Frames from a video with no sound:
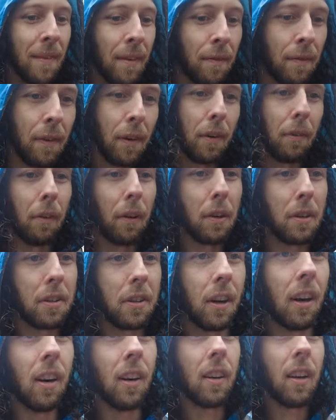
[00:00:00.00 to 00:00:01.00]
Feeling real
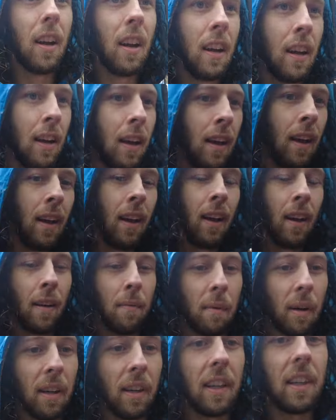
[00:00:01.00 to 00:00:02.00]
strong.
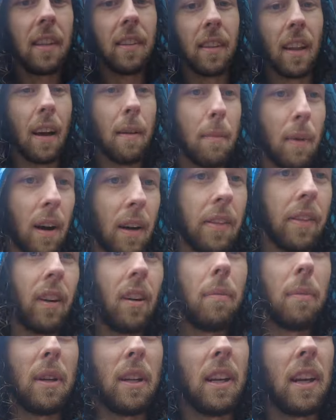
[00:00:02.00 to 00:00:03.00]
My knee's not
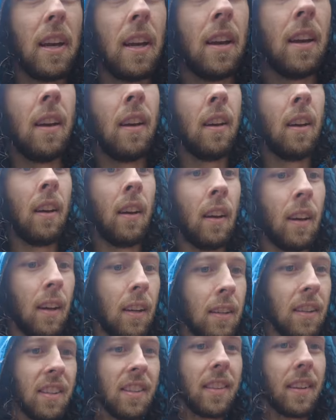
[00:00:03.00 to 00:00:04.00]
bothering me.
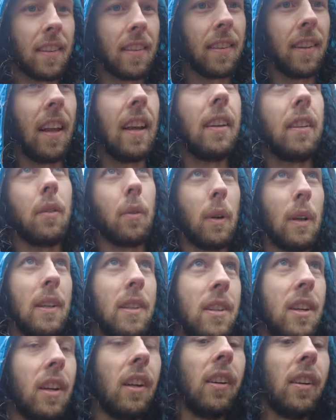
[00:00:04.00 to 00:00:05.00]
Just a slight
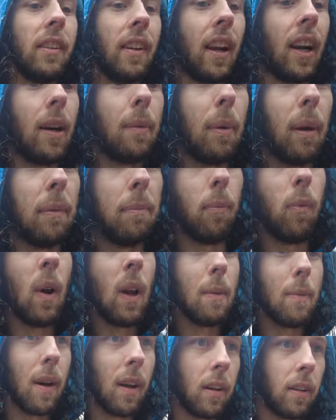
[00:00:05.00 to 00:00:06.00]
twinge here and there, but
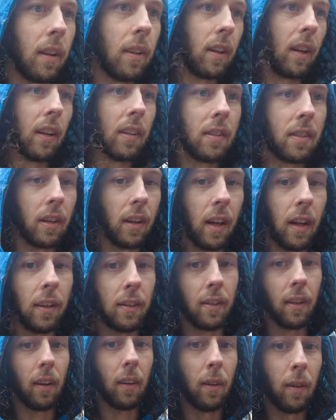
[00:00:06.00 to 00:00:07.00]
way better than yesterday.
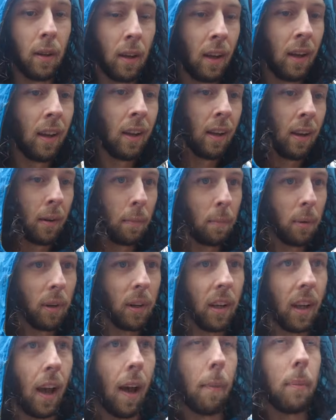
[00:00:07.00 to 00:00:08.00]
So
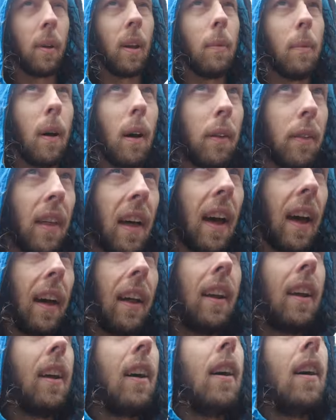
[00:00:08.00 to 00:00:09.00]
pretty happy about that.